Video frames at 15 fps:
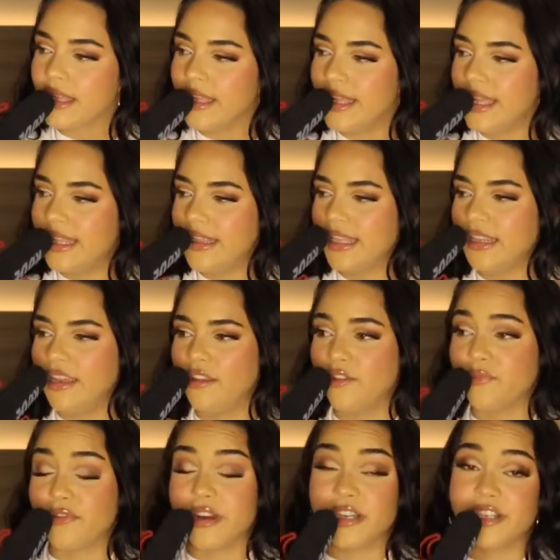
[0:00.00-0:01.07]
Este, the other
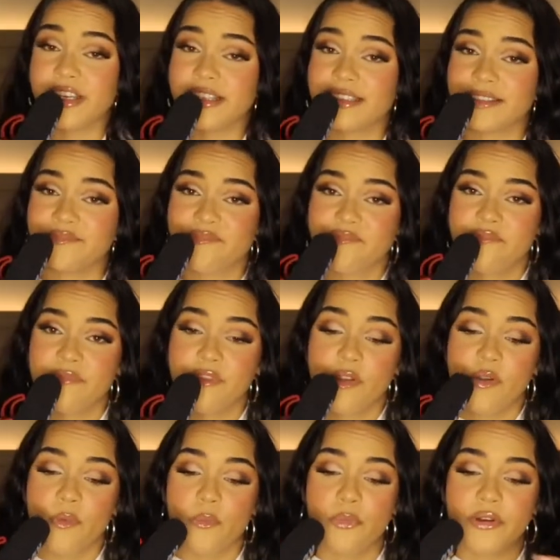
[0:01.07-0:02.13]
project,
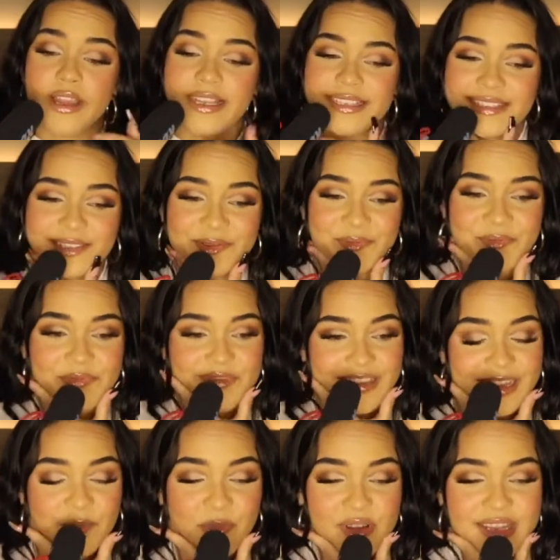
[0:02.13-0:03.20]
pues,
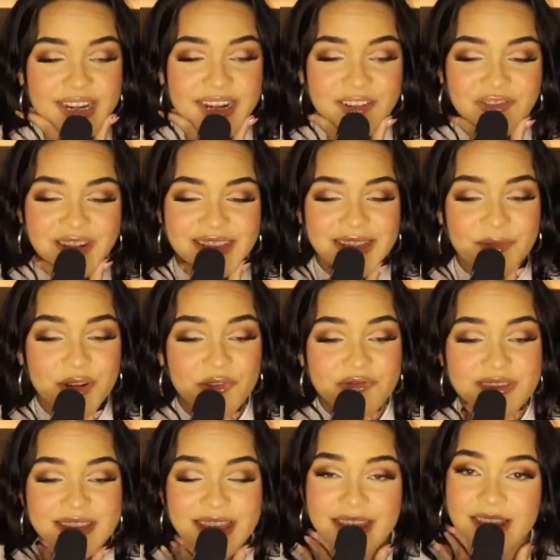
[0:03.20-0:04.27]
le voy a tirar con esta
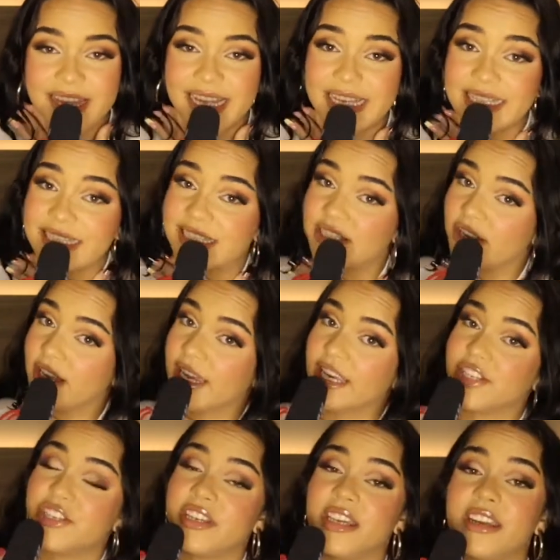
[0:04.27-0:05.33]
pregunta. Is
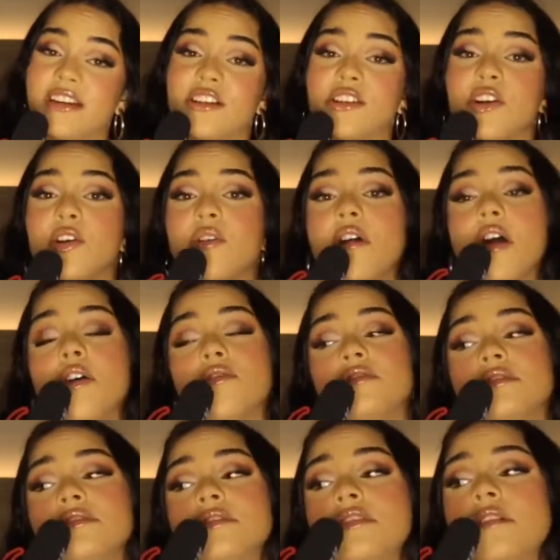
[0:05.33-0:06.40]
Takeshi getting a
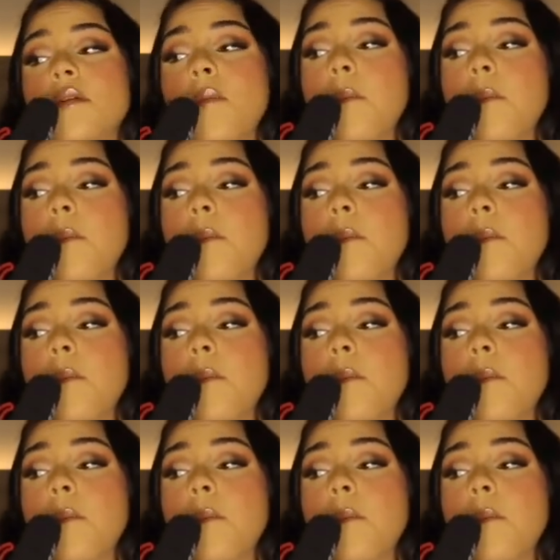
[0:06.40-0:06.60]
co-host?